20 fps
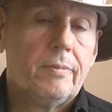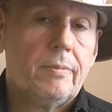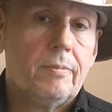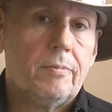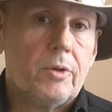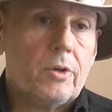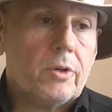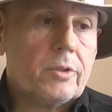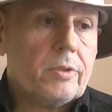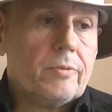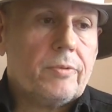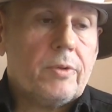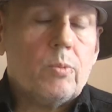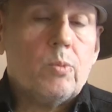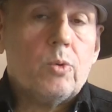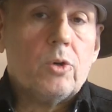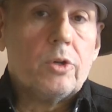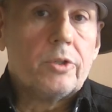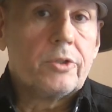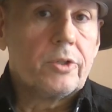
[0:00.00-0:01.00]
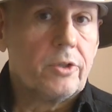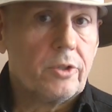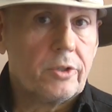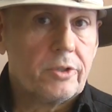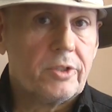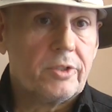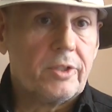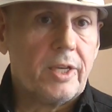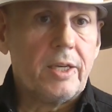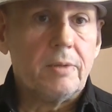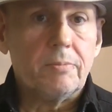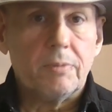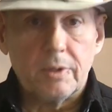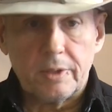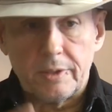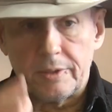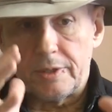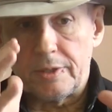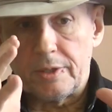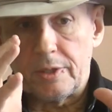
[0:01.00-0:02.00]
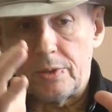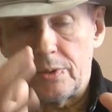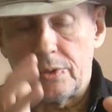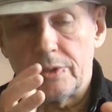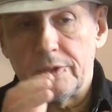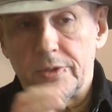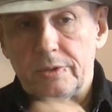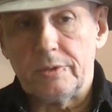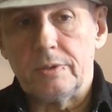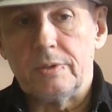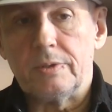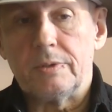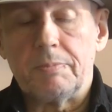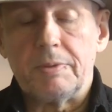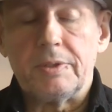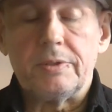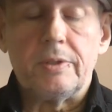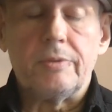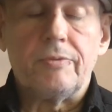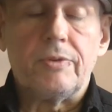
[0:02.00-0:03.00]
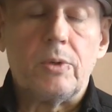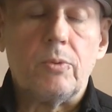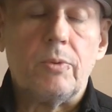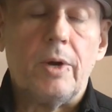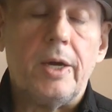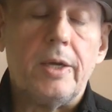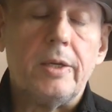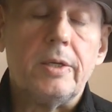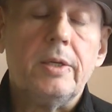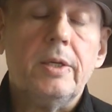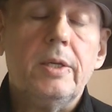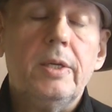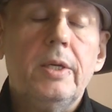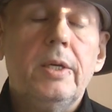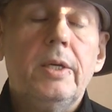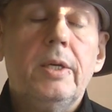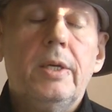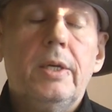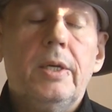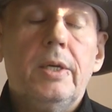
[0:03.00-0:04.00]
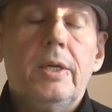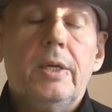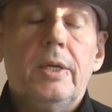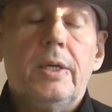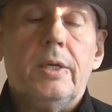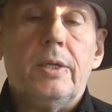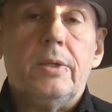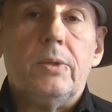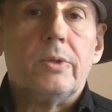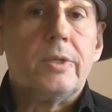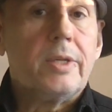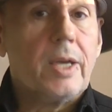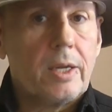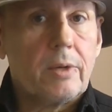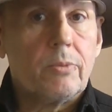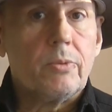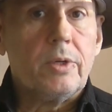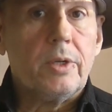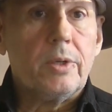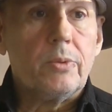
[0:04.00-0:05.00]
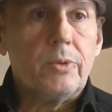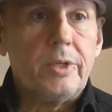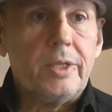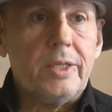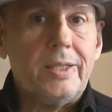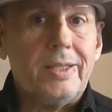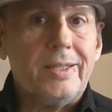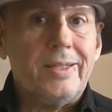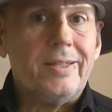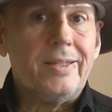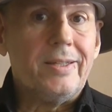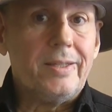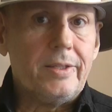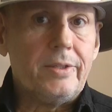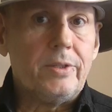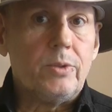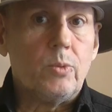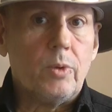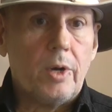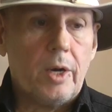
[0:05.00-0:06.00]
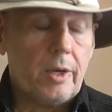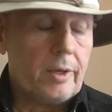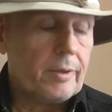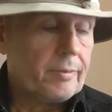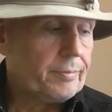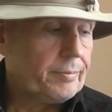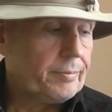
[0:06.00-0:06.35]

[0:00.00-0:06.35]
Because if the words are not stable and they look in a specific way, you can't really read in an easy way.